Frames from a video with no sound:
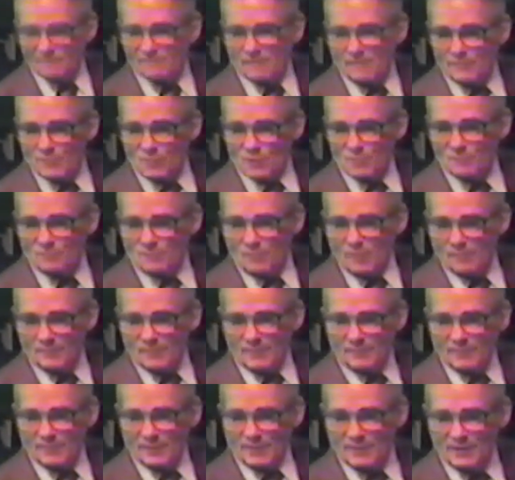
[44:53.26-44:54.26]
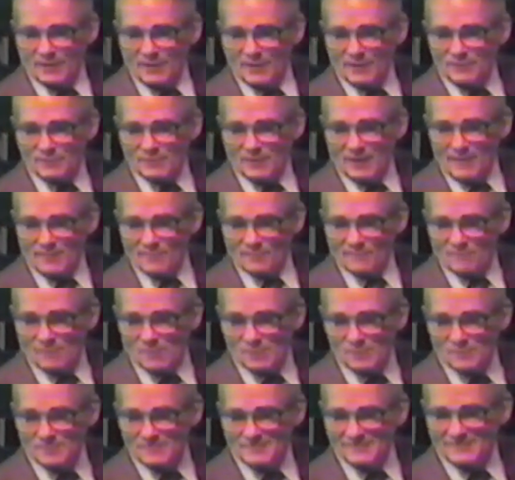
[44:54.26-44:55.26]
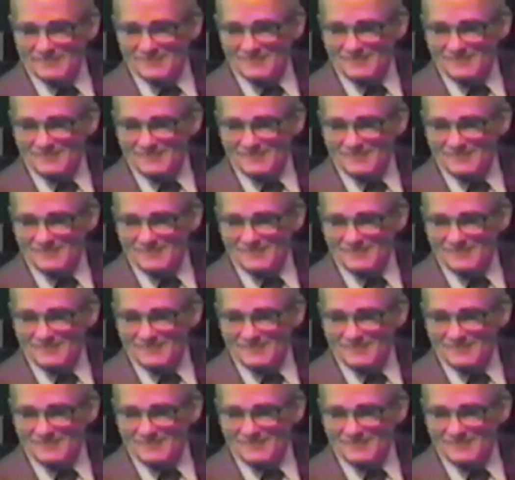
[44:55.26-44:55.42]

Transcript: from this pulpit but a King James Version.